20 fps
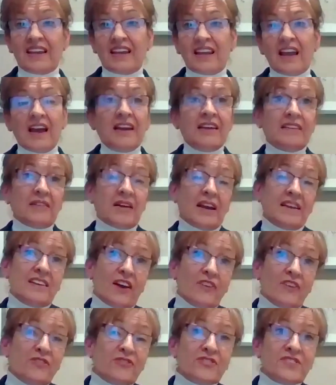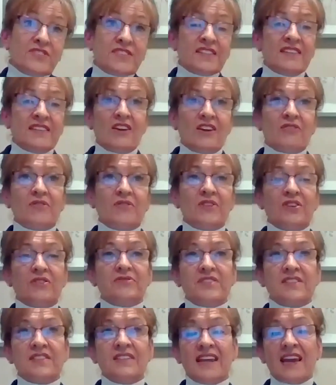Another scenario
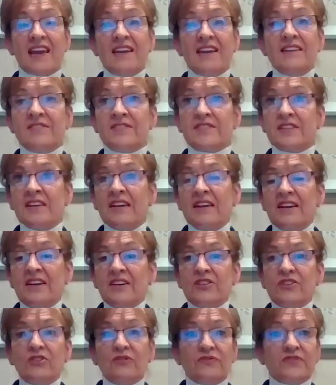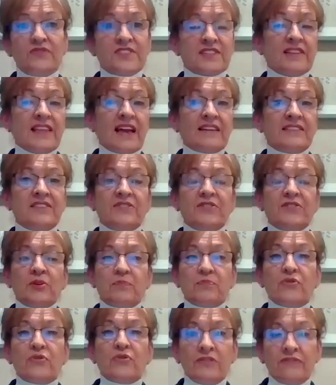today is you've selected the
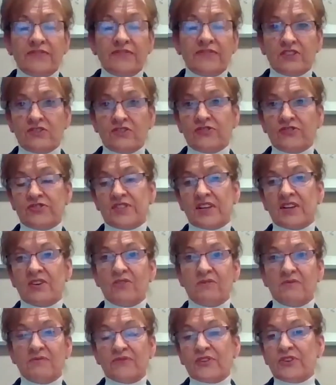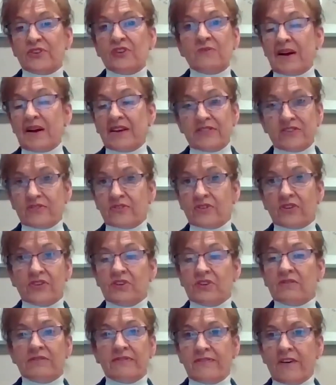perfect nursing home for your mother or
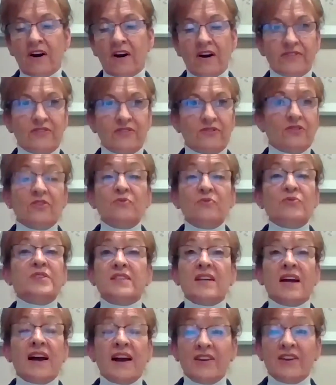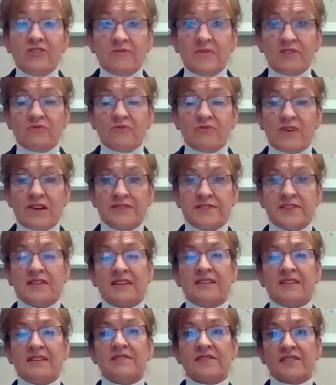your father or retirement
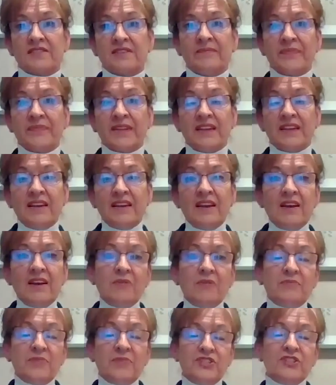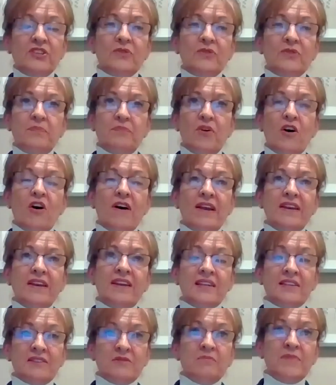residence. But, you know, upon
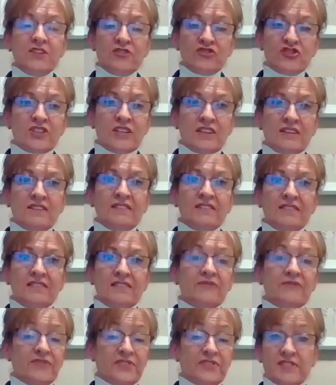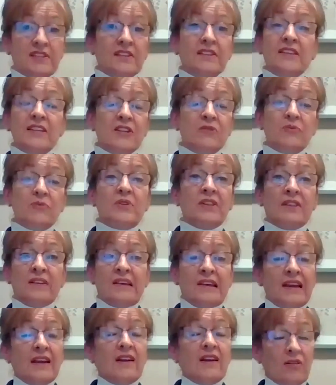admission, the facility will
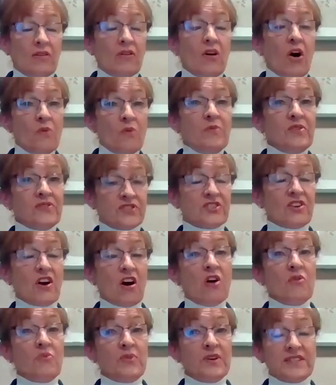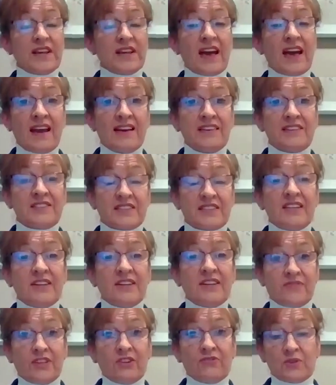almost always ask
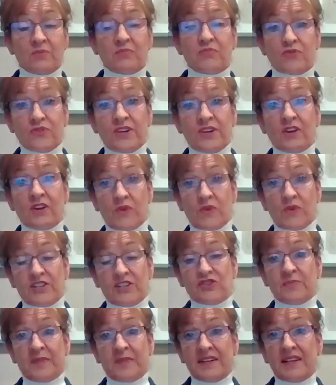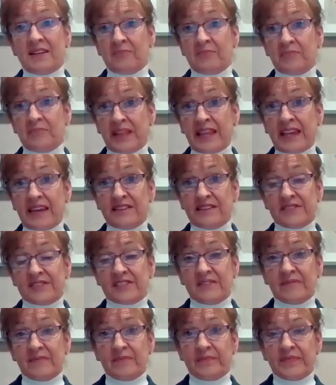if there's a prearrangement in place.